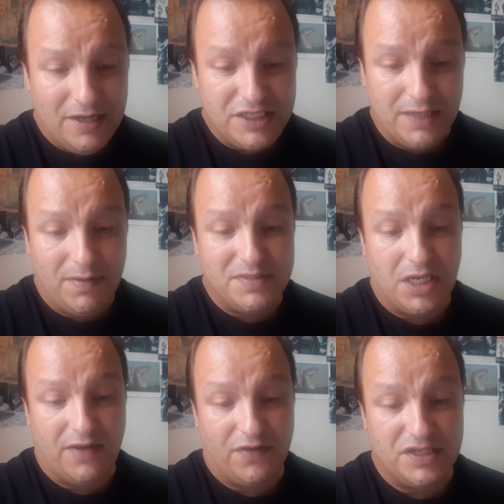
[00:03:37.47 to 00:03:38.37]
Some
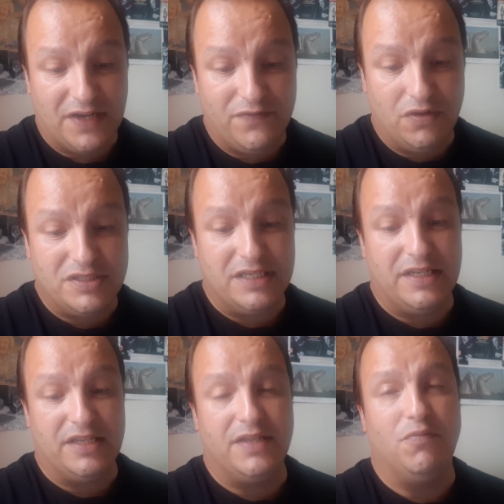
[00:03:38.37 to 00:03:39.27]
observers have noted
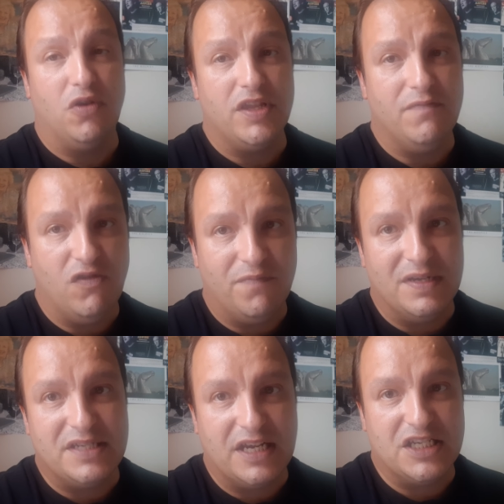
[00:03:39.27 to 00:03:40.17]
that the more the
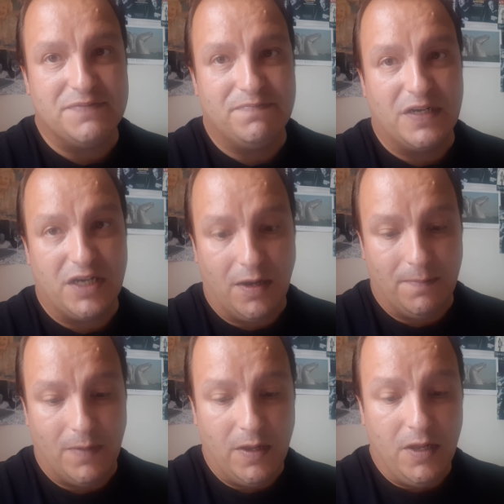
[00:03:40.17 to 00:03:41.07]
movement has
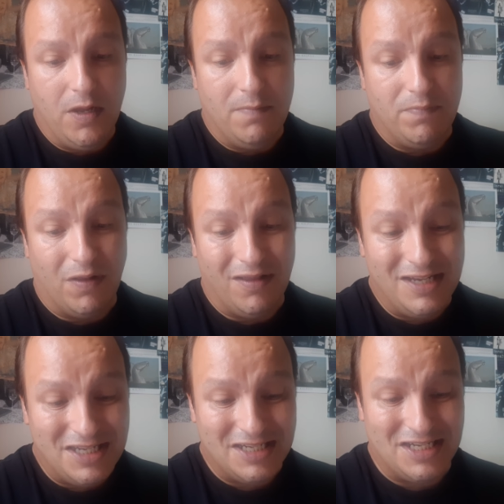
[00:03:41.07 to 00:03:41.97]
become
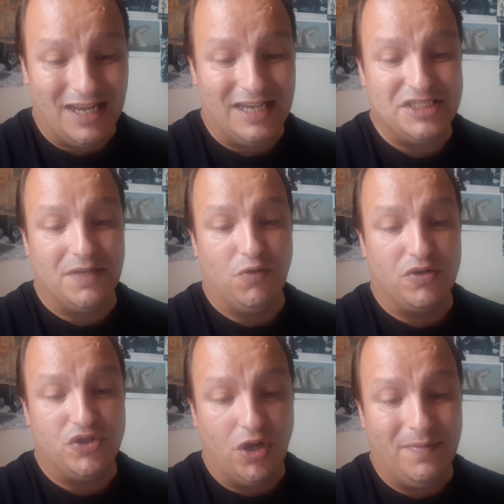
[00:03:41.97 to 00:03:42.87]
politicized, the more
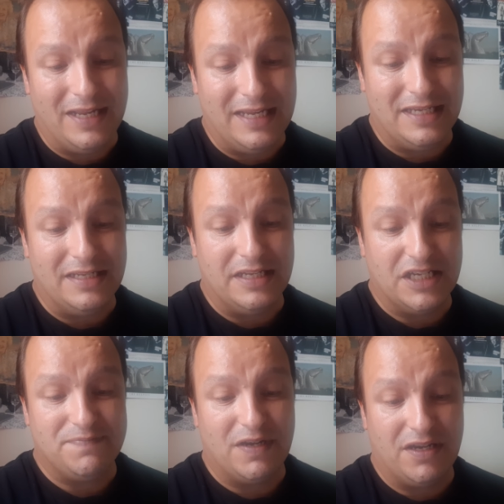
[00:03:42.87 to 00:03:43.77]
dominated it
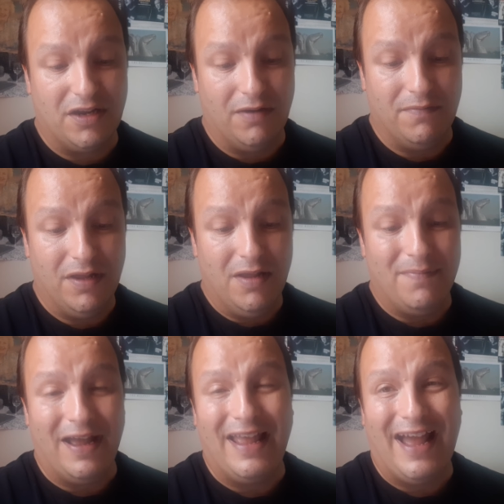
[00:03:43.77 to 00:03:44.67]
has become
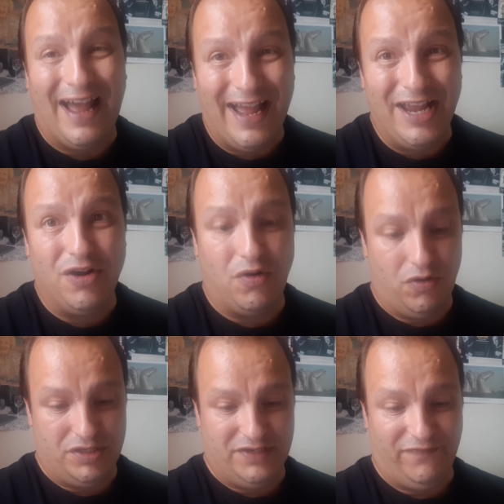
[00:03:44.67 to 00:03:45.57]
by higher
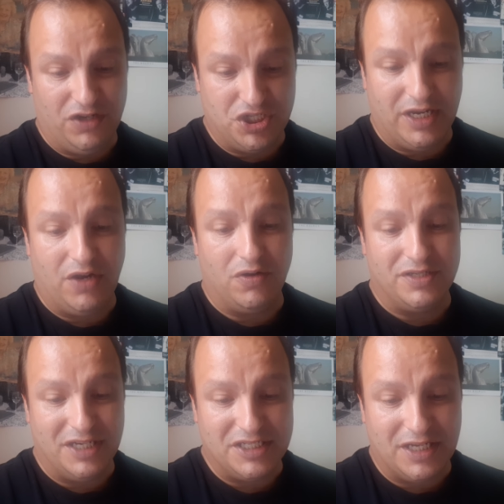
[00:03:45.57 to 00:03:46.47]
functioning
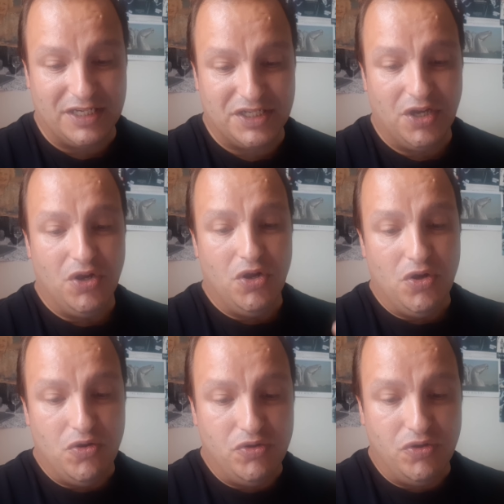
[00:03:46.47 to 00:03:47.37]
autistics
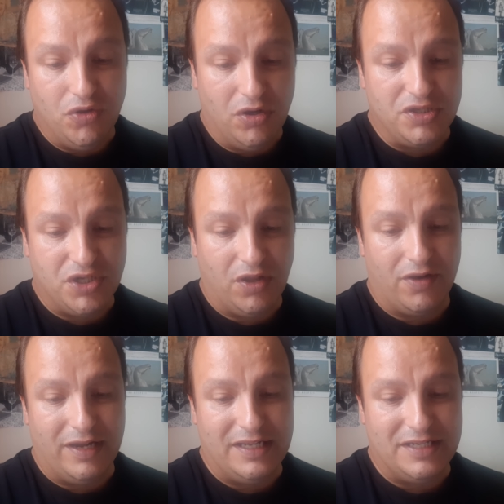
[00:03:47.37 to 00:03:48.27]
who do not
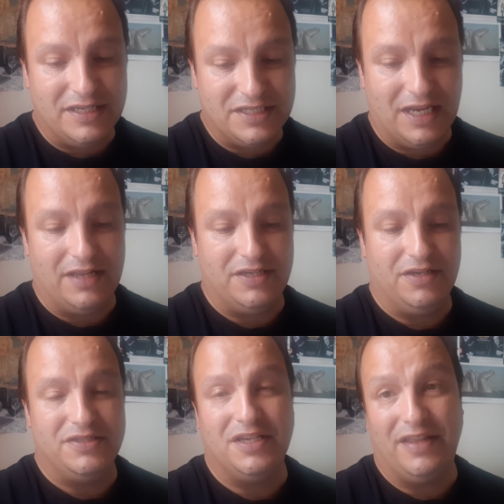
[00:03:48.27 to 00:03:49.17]
tolerate dissent
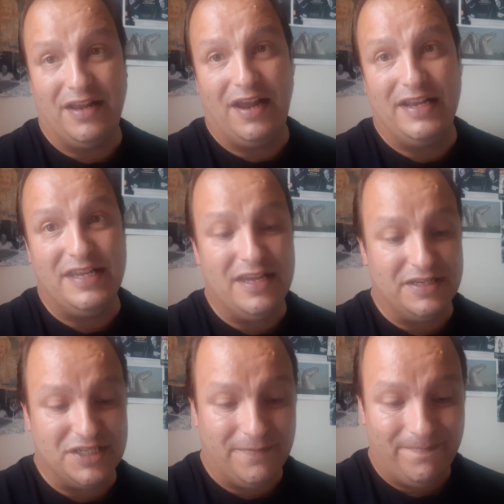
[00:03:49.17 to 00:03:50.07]
to their
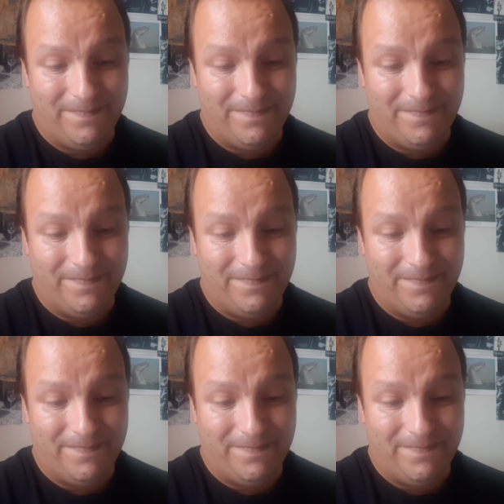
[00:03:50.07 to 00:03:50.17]
ideas.